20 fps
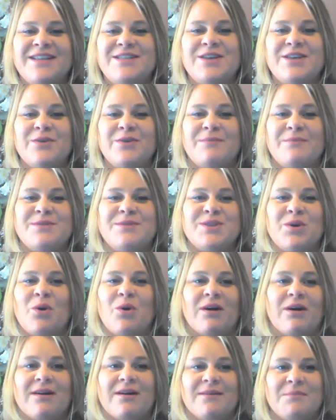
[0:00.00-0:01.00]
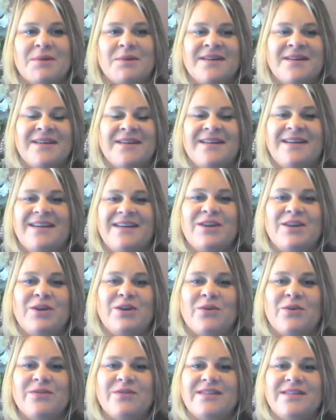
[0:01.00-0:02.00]
to absorb, you
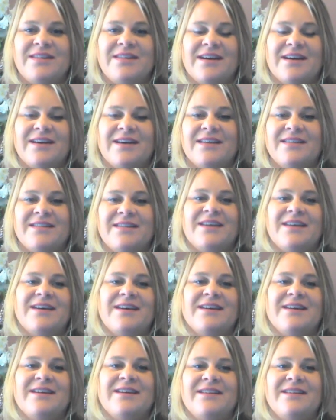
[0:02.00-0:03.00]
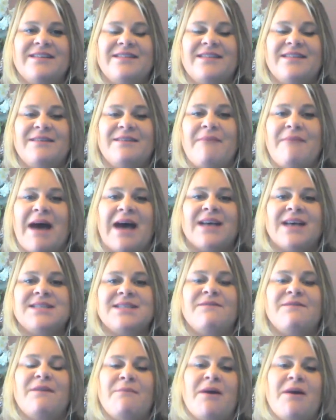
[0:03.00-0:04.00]
know, the
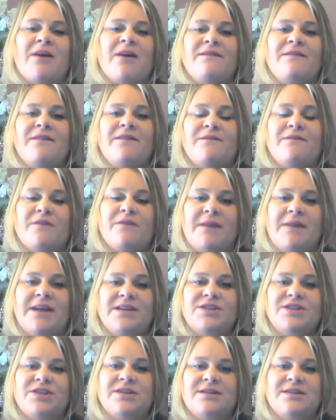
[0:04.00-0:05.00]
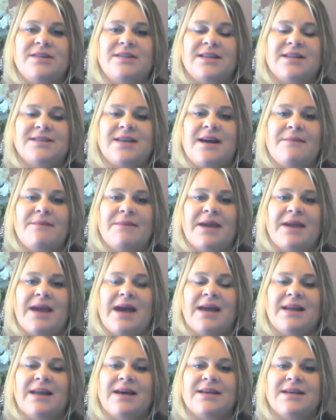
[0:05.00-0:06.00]
massive amount of information that's coming
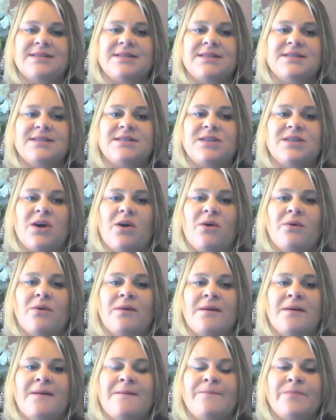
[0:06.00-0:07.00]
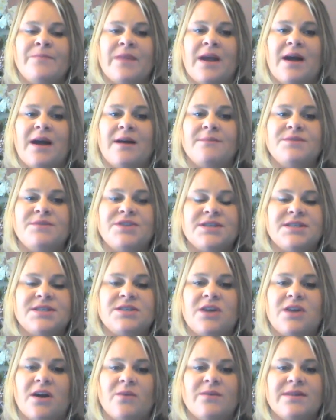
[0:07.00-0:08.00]
at us. And so just
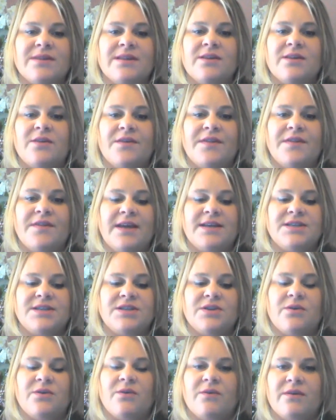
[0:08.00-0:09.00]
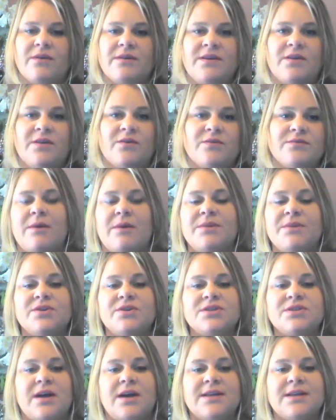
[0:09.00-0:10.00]
start with little things, you know, but
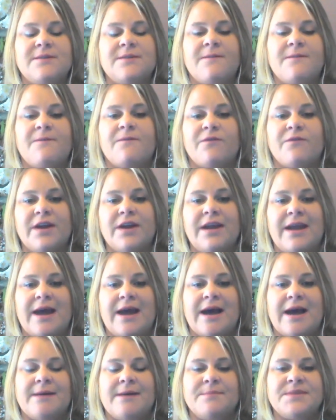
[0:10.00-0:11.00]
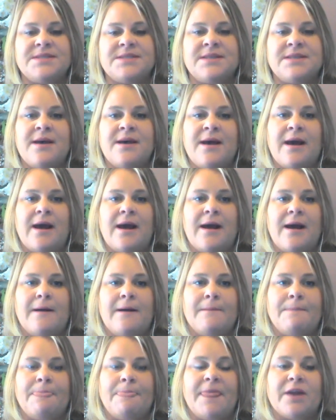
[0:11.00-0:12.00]
there's lots of free apps
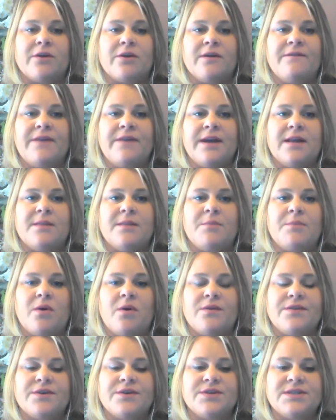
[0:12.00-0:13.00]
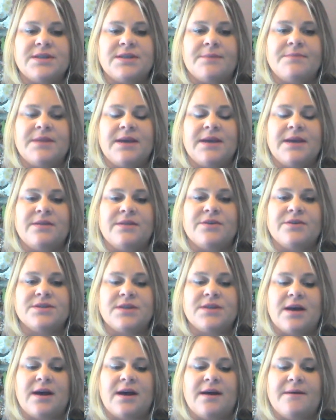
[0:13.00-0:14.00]
that are available. There's
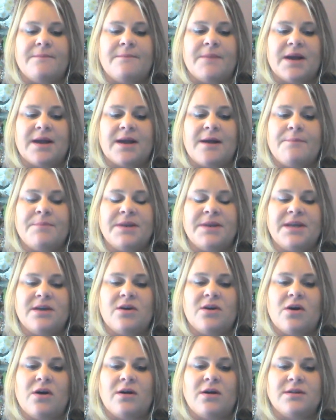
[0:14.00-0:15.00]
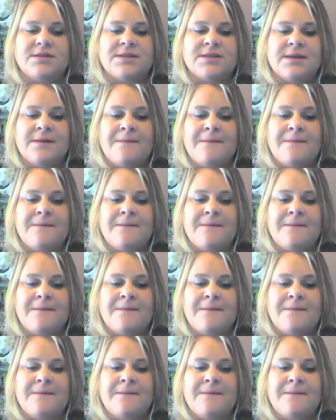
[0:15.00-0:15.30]
a company called